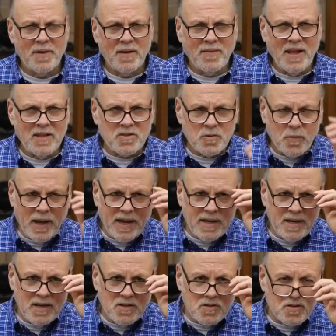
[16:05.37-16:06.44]
And that's the way
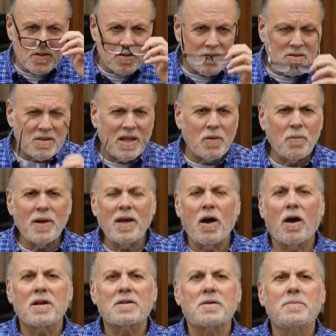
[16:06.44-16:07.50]
it is that we
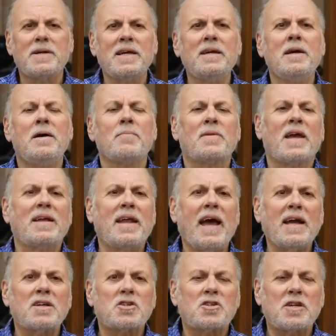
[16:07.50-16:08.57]
ought to be in
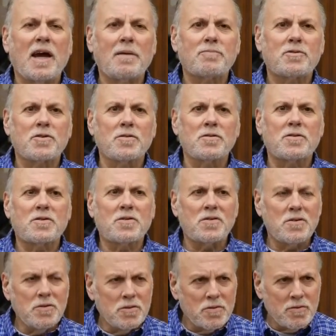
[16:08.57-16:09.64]
Acts chapter
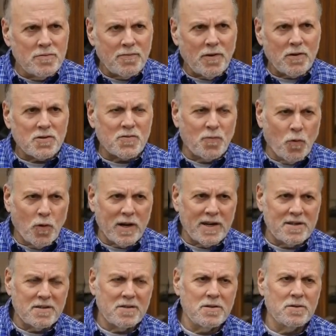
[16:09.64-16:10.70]
2, verse
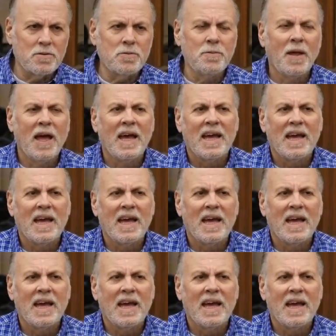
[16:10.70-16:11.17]
42,